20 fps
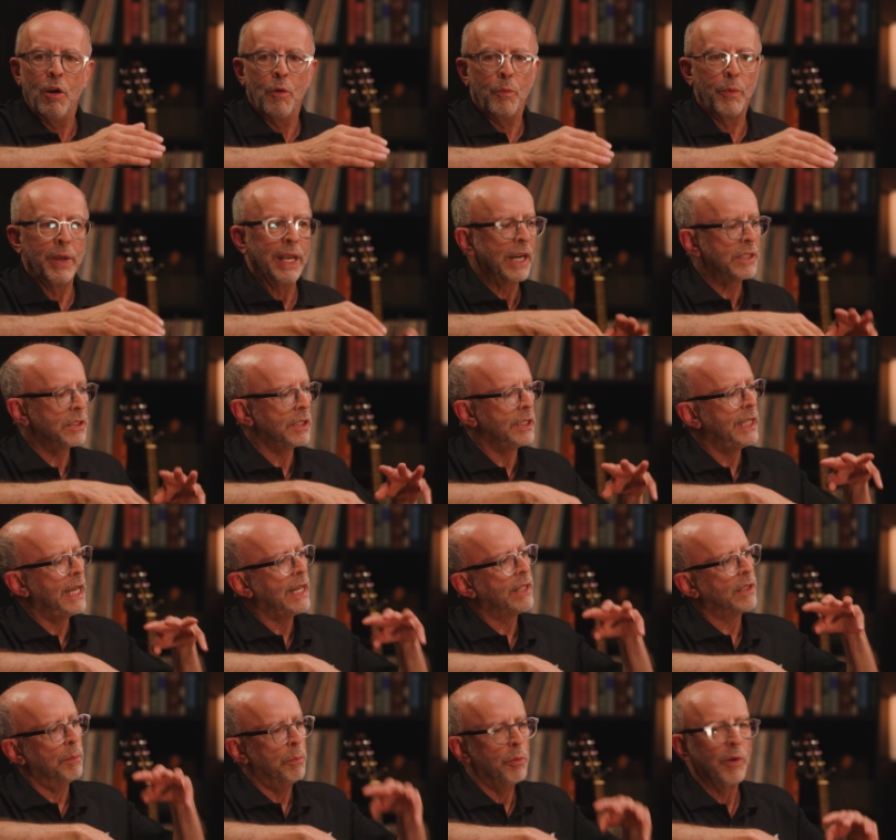We actually
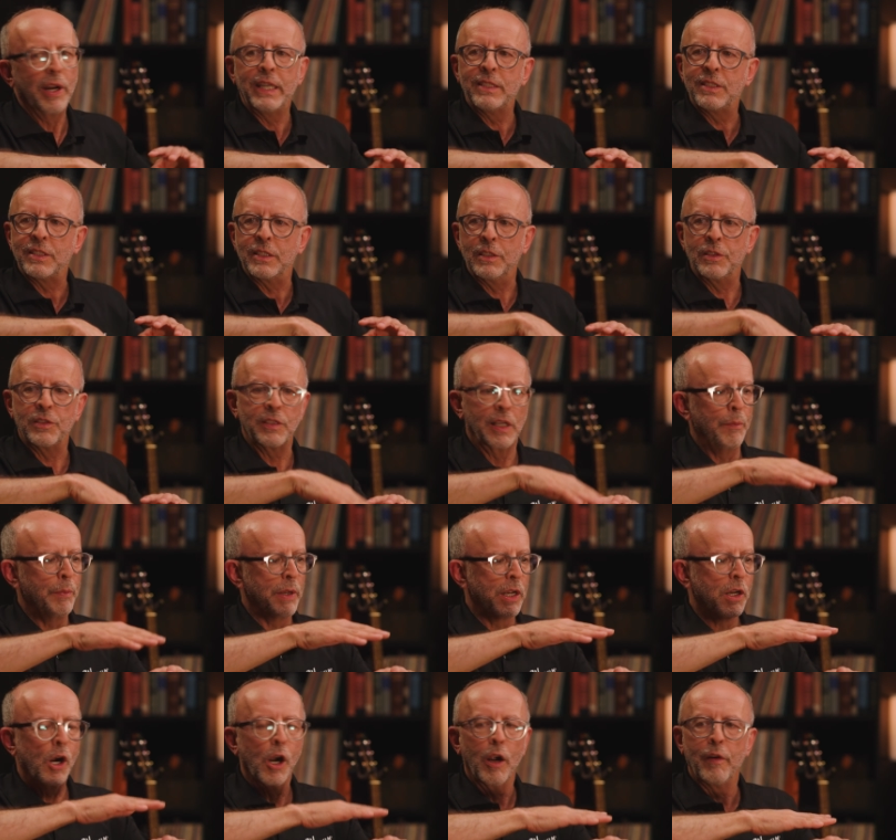take the braces and we
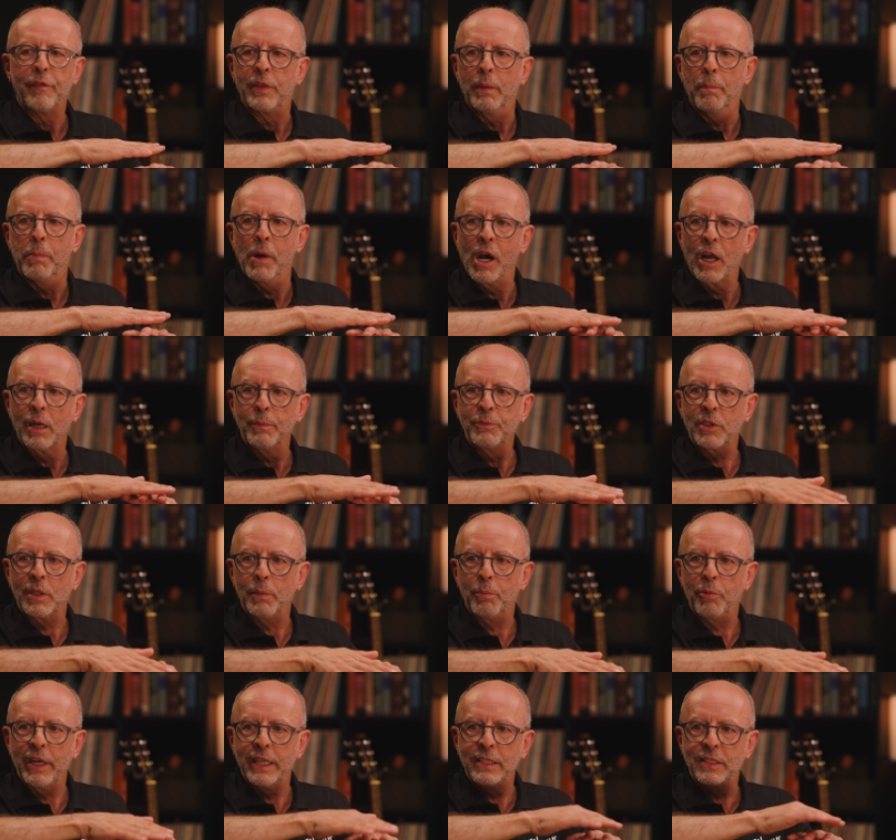carve the bottoms of the
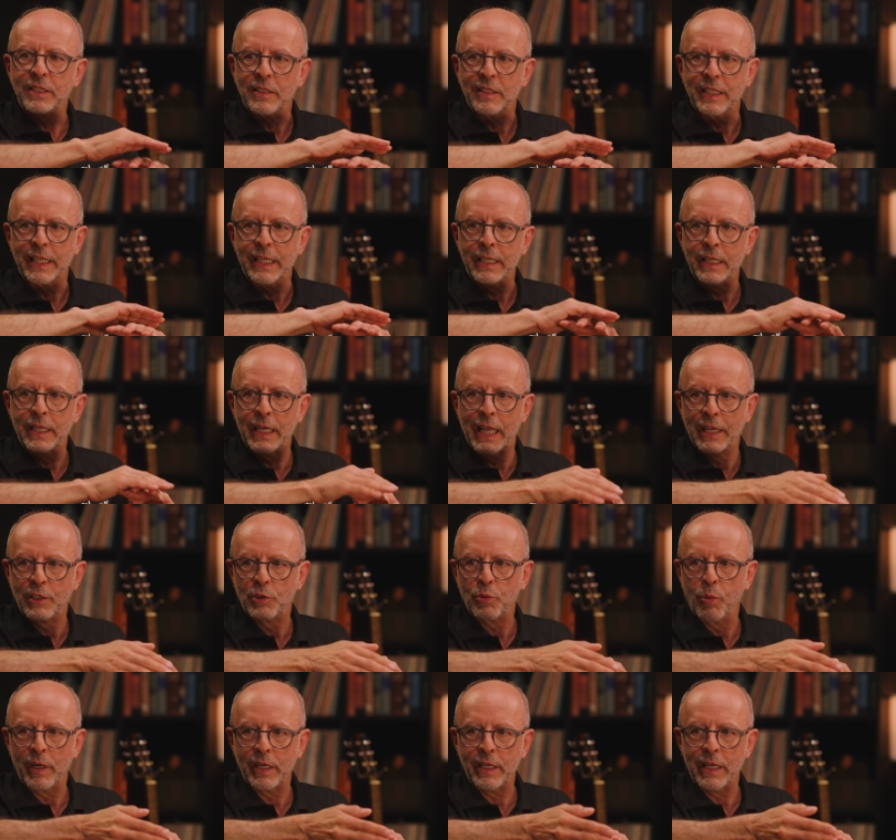braces in that
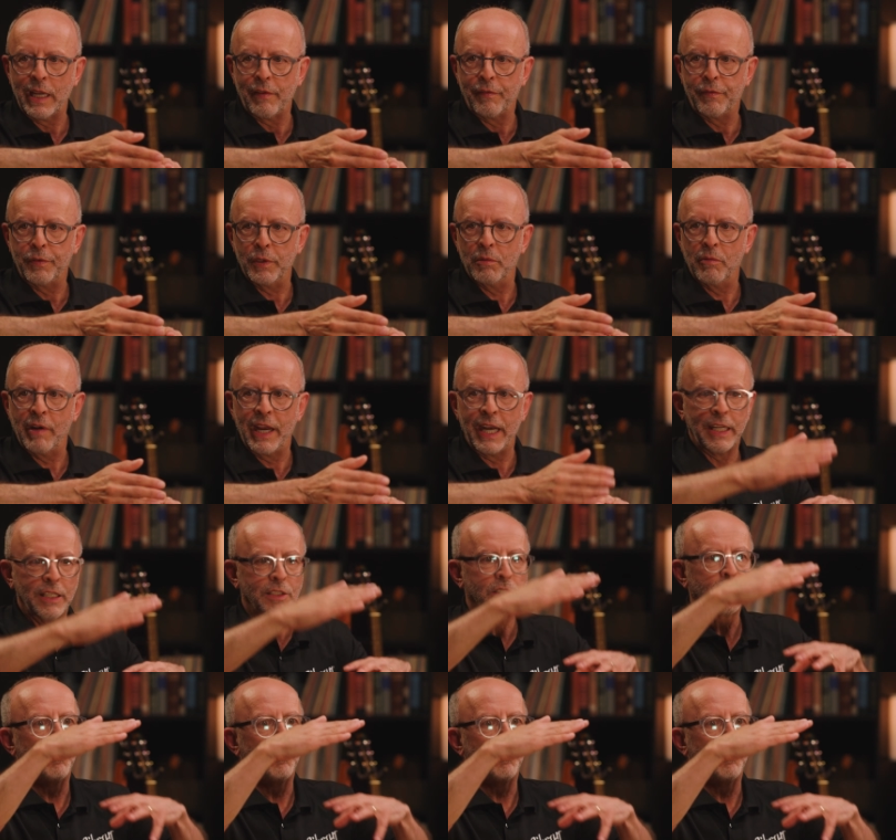28-foot radius.